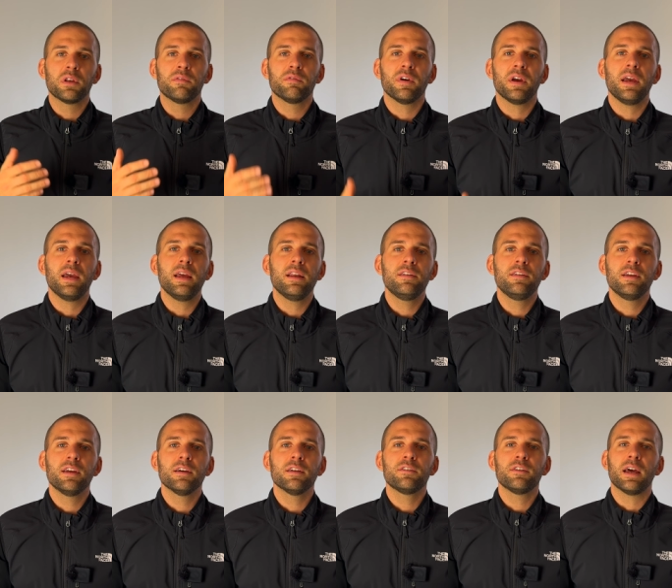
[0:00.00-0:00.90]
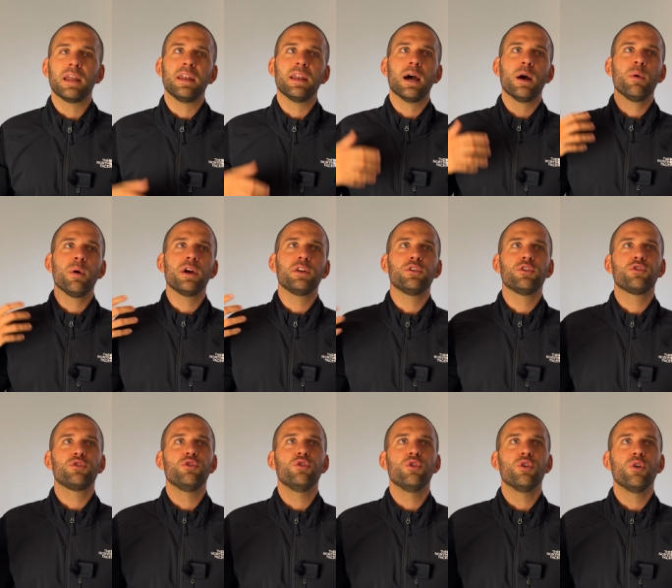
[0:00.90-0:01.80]
for 8 years, and now I
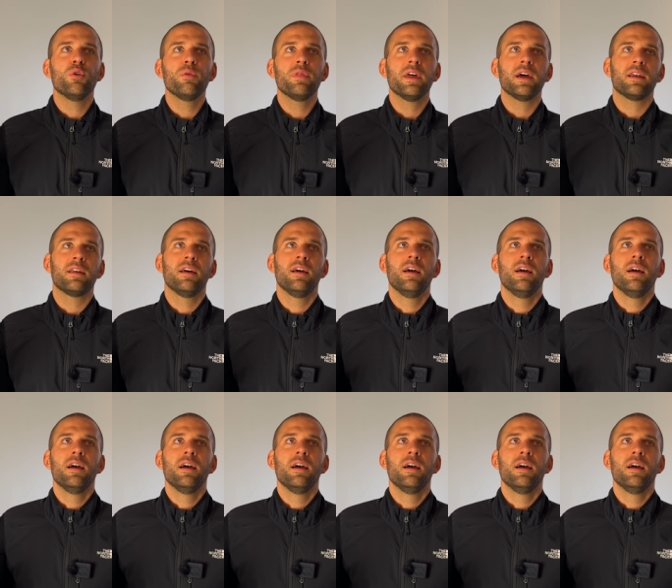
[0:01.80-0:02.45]
just know that